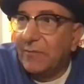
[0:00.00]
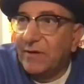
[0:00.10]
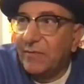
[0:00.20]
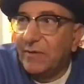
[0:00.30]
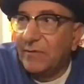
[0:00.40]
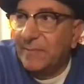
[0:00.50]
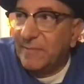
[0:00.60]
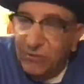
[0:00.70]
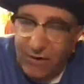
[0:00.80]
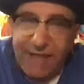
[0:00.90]
We've
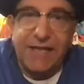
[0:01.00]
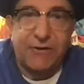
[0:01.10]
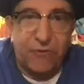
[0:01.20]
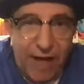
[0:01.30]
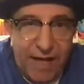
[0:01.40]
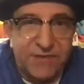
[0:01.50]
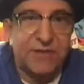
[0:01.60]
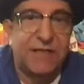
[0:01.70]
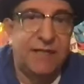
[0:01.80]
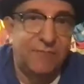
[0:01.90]
been trying to get
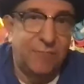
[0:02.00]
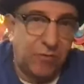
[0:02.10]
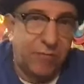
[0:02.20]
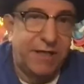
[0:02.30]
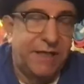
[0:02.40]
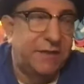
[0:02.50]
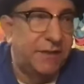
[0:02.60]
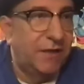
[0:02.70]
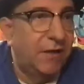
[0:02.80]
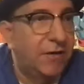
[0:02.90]
grants to give more money
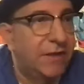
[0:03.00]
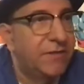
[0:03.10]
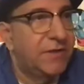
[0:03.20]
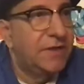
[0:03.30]
to the artists,